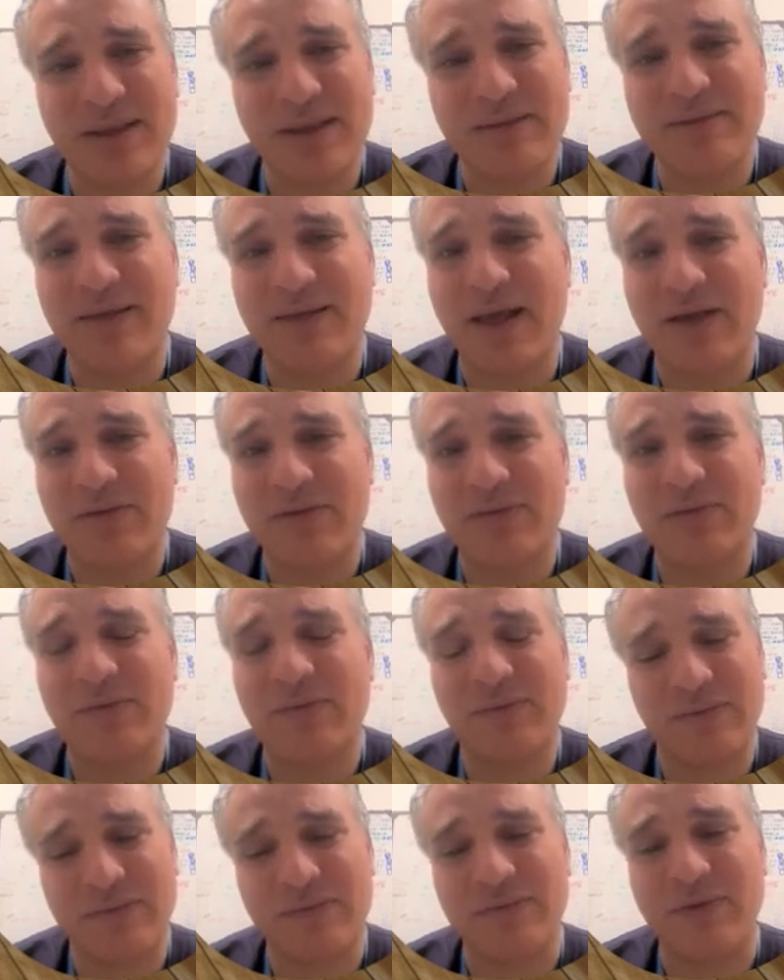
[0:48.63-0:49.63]
the
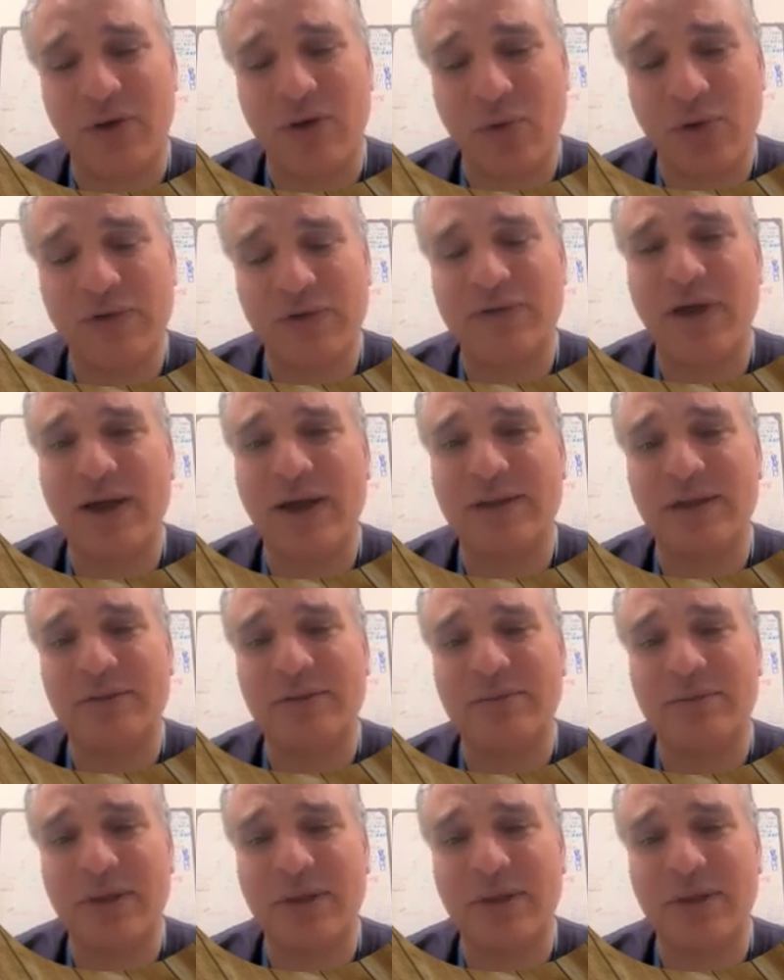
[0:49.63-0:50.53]
wrong-sided